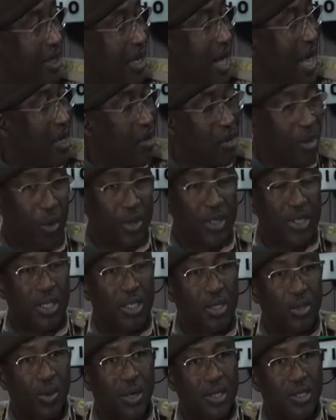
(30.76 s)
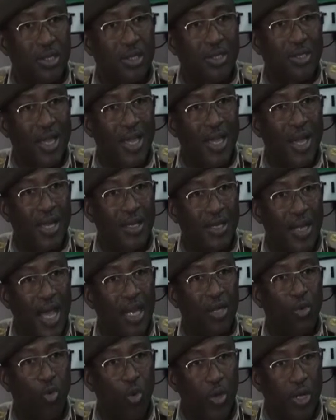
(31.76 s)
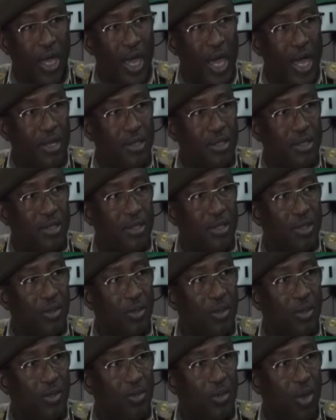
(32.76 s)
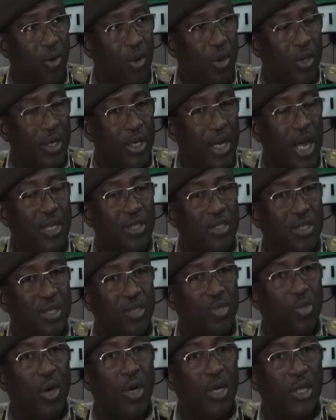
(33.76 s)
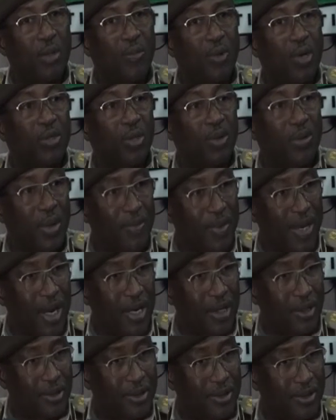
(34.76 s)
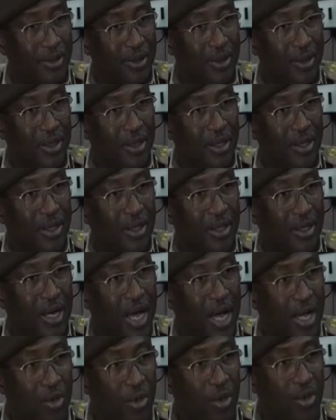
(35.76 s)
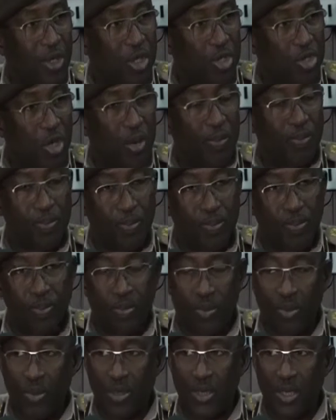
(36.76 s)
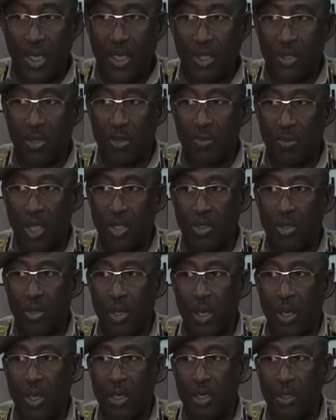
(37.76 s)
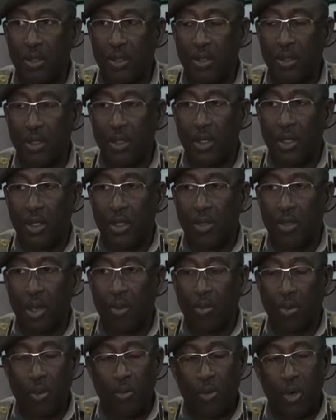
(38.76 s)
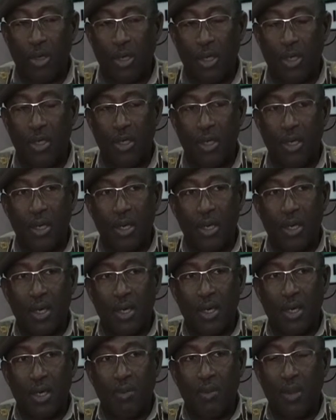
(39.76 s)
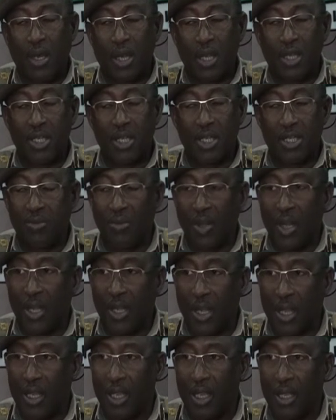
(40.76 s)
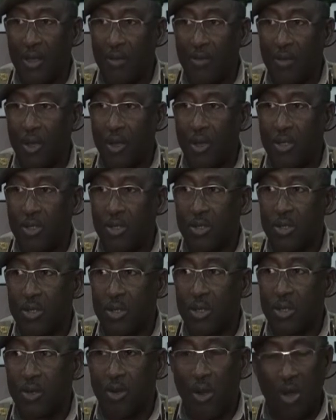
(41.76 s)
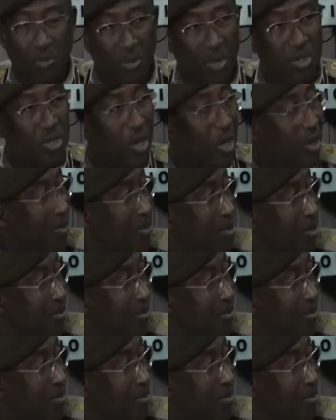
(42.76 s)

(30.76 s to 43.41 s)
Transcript: I know what it was, day and night, weekends, we were working, and during the month of Ramadan, I know the job we did to make sure you are promoted. Immigration is very lucky because almost all of